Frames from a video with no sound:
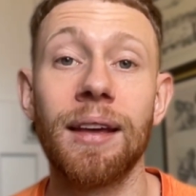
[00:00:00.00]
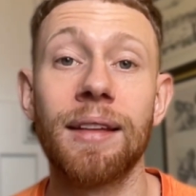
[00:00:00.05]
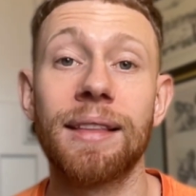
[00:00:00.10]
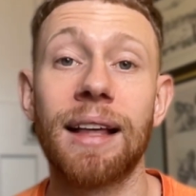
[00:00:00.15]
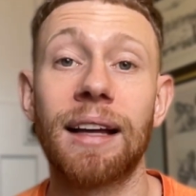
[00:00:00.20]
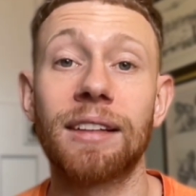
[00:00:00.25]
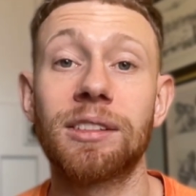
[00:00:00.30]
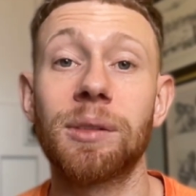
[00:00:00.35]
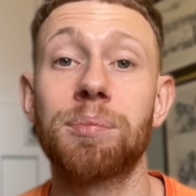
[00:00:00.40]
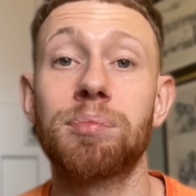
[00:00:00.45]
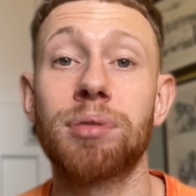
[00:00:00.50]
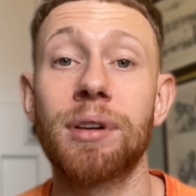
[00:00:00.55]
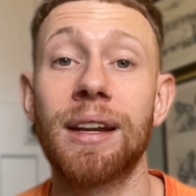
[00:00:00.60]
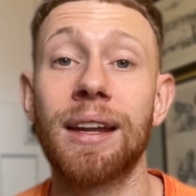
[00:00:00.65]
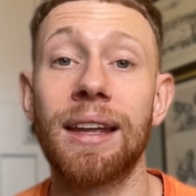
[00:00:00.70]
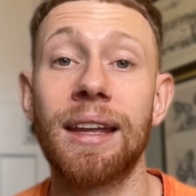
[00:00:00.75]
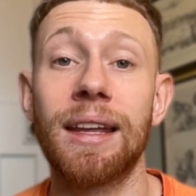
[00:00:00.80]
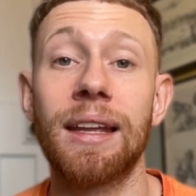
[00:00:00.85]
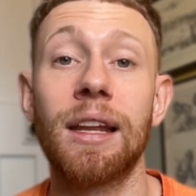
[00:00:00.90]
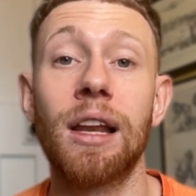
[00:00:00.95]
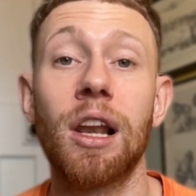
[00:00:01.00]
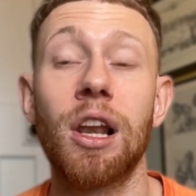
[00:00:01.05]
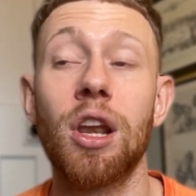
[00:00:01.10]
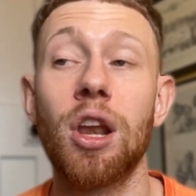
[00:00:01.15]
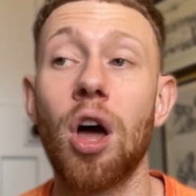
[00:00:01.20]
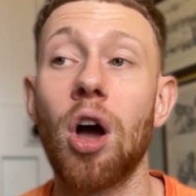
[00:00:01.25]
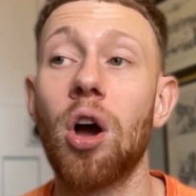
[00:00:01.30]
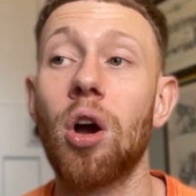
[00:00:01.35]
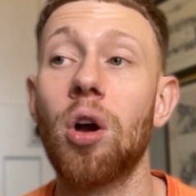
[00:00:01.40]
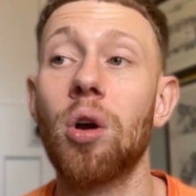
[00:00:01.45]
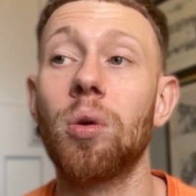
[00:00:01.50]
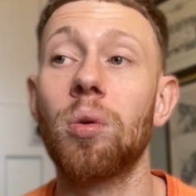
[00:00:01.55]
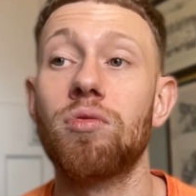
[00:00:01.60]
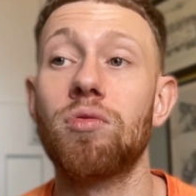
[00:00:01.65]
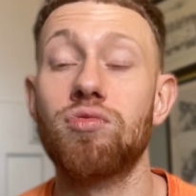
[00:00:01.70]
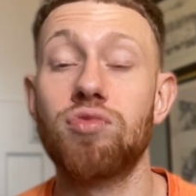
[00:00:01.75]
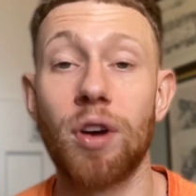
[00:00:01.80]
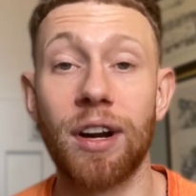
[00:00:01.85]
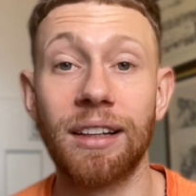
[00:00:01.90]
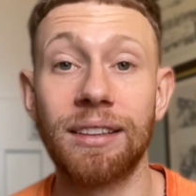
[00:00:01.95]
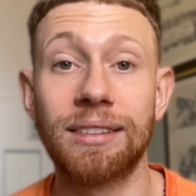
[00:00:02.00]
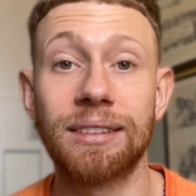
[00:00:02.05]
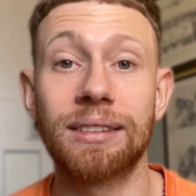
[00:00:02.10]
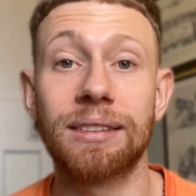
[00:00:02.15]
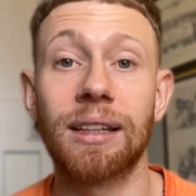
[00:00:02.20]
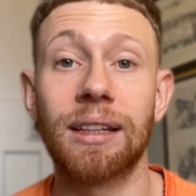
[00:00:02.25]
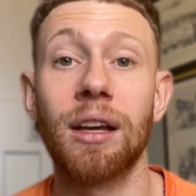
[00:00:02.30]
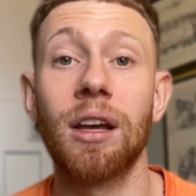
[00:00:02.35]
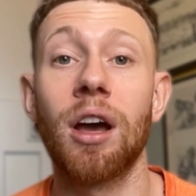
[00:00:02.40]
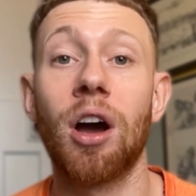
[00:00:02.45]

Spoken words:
that's a pretty low risk,